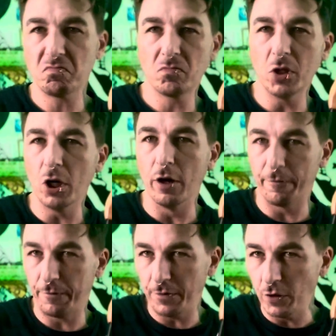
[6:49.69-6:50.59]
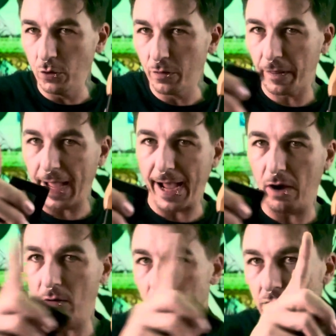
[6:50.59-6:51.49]
you know, a few
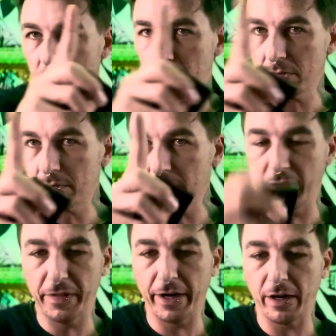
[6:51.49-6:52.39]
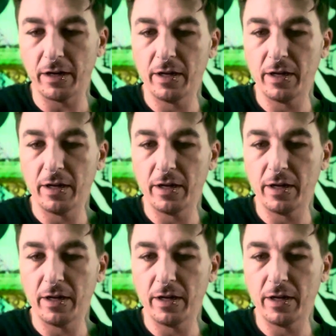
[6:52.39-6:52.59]
thou in there.